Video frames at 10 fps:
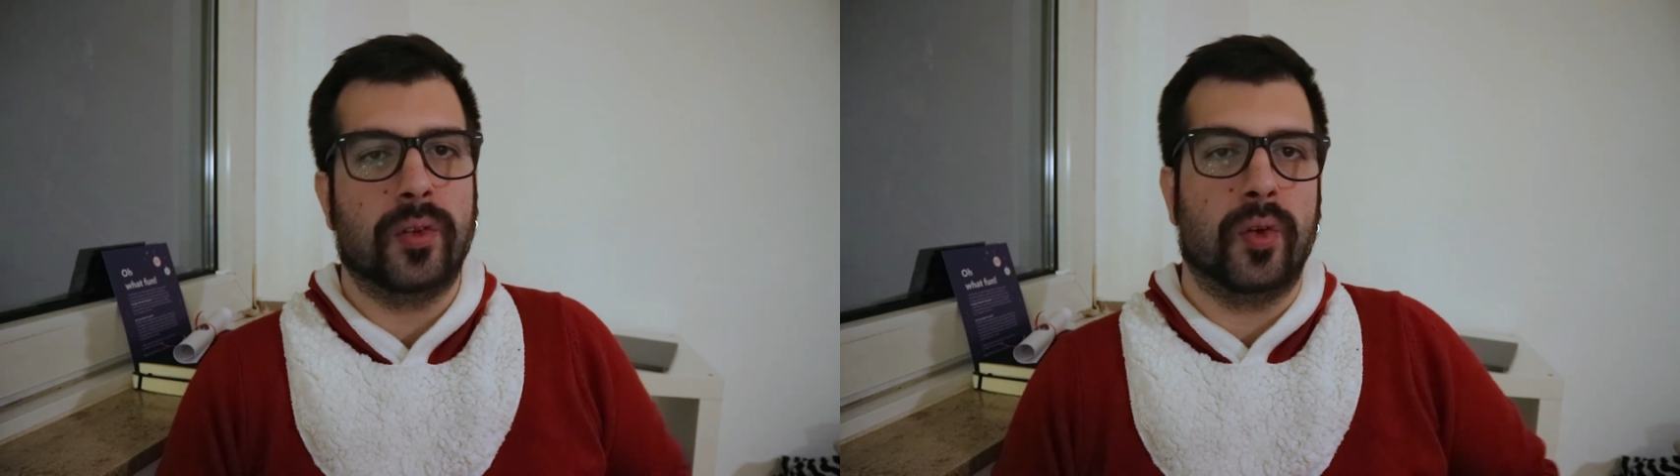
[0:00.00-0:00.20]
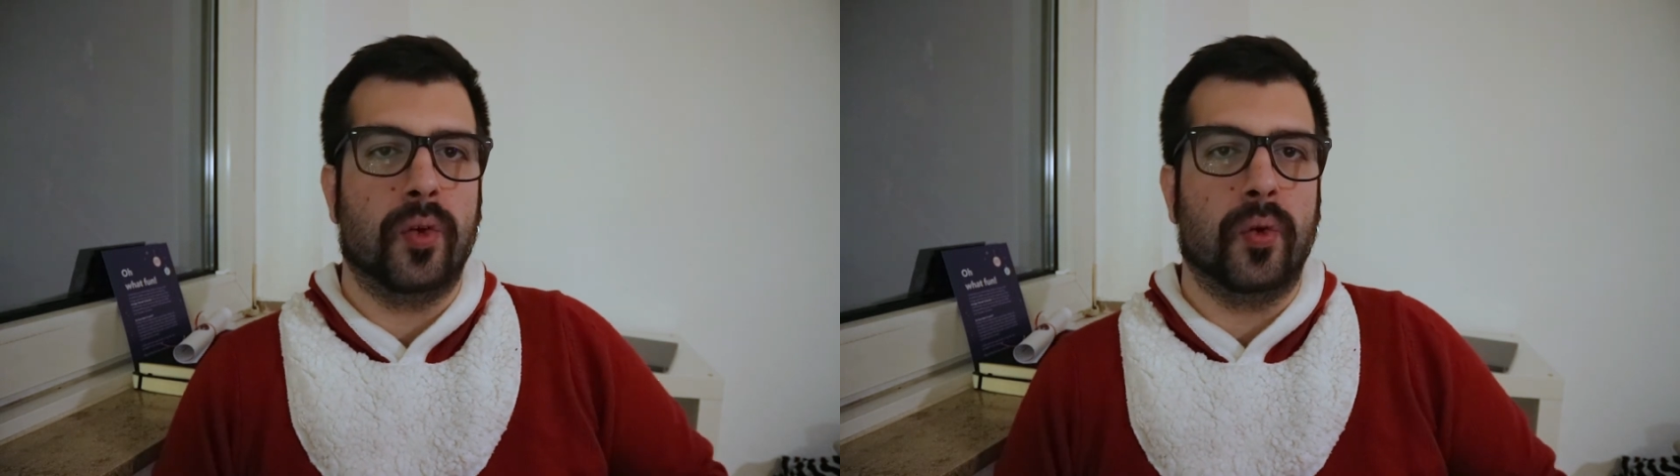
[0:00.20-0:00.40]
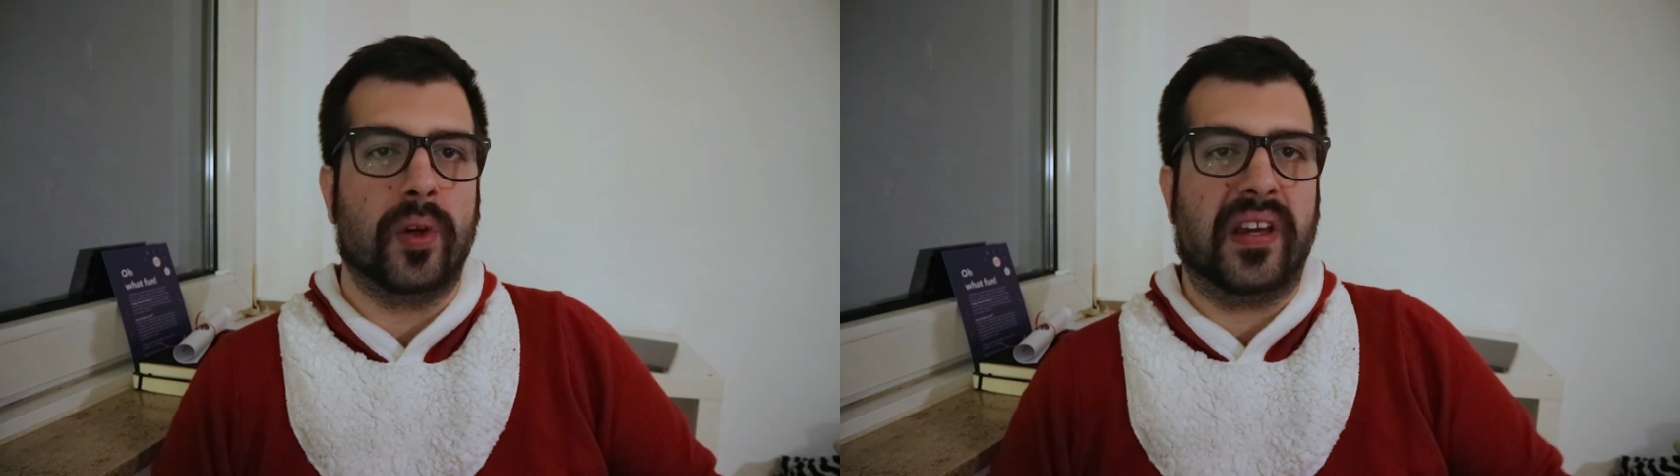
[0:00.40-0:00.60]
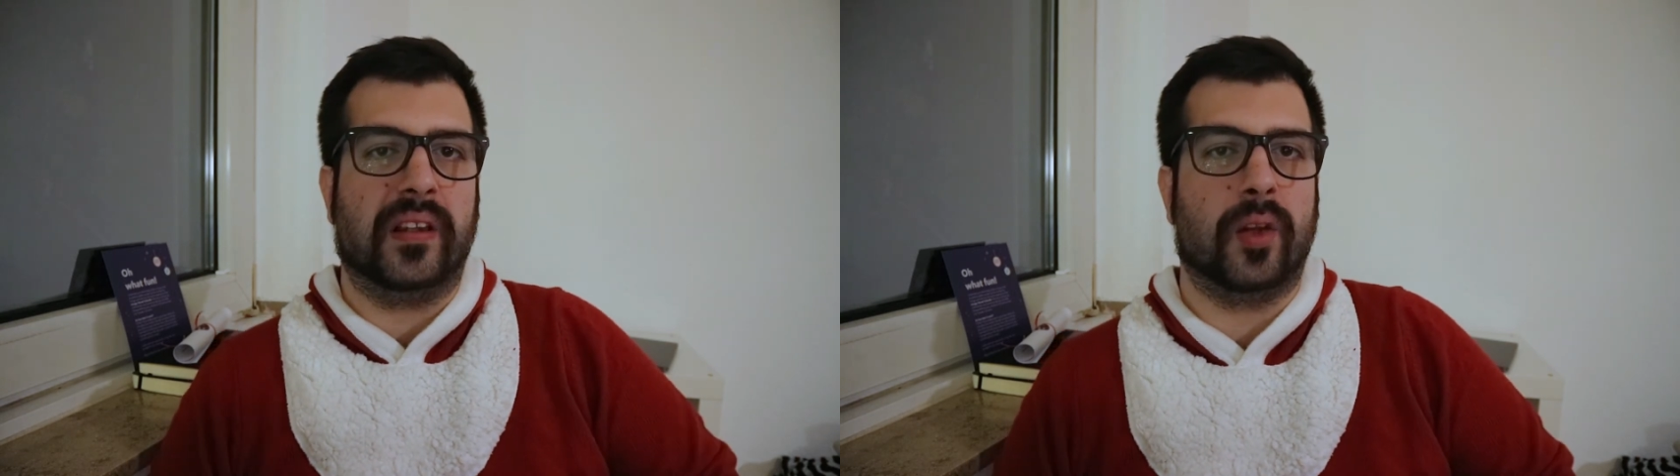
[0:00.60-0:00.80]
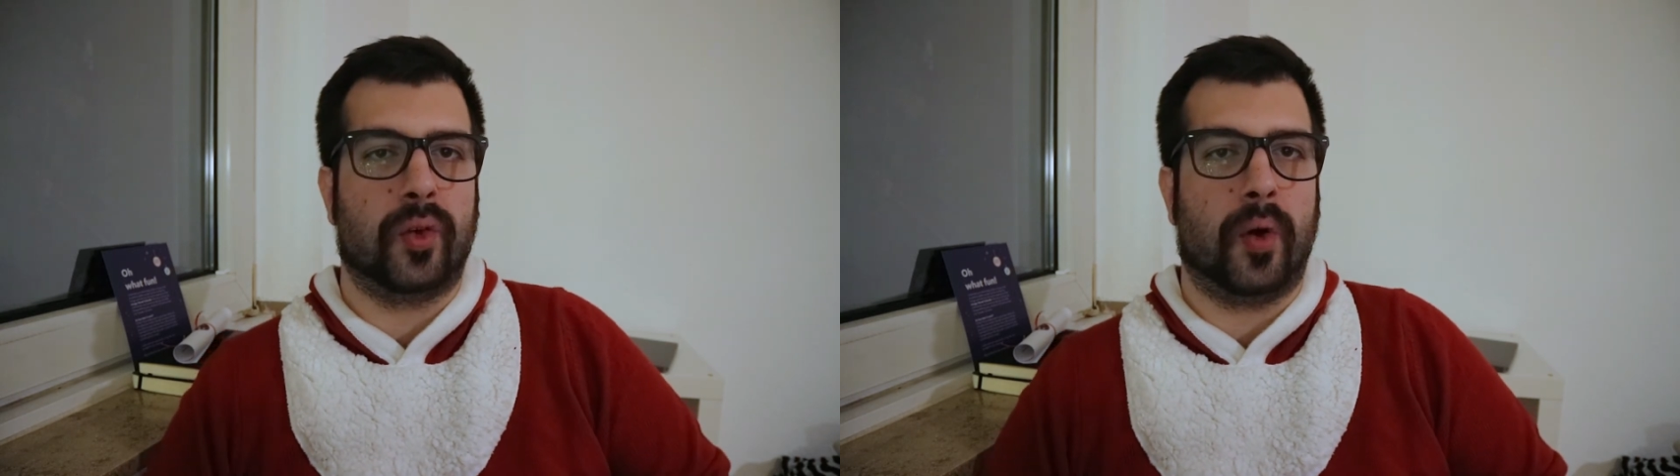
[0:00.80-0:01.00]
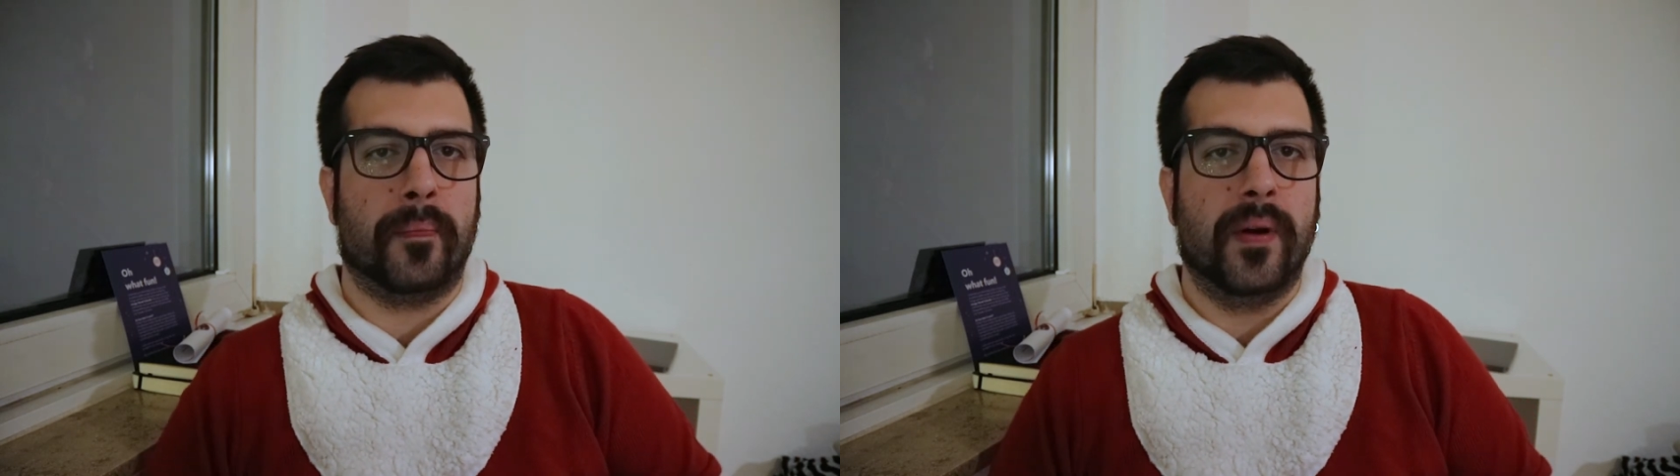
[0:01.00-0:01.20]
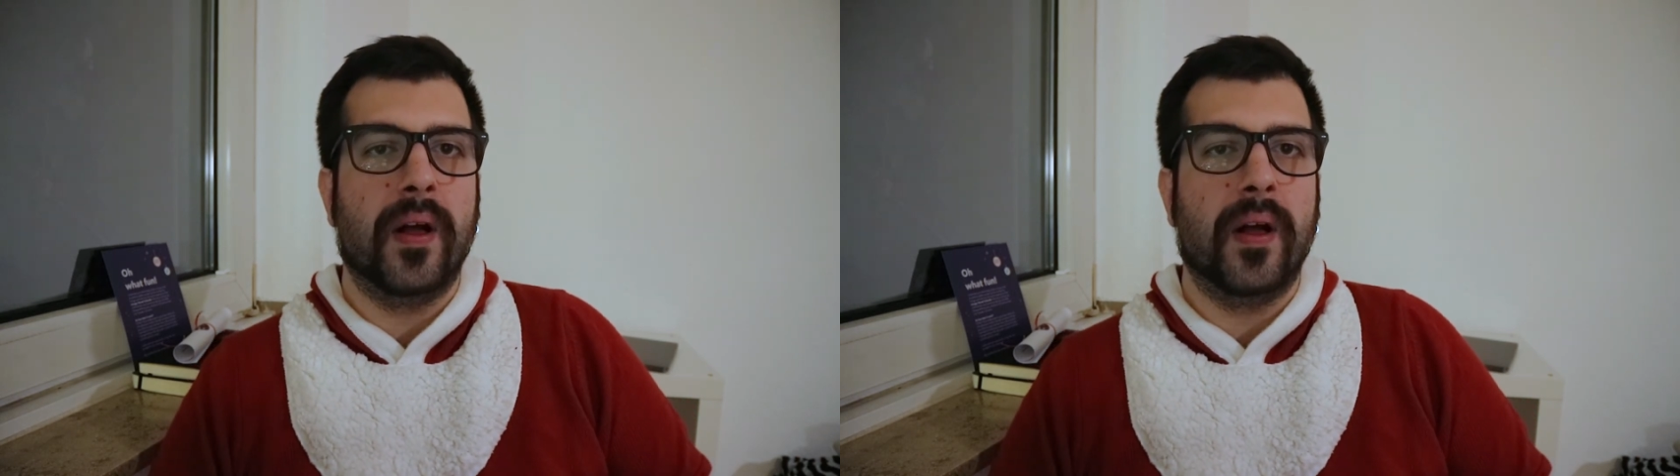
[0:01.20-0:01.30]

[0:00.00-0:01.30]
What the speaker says: to get a job.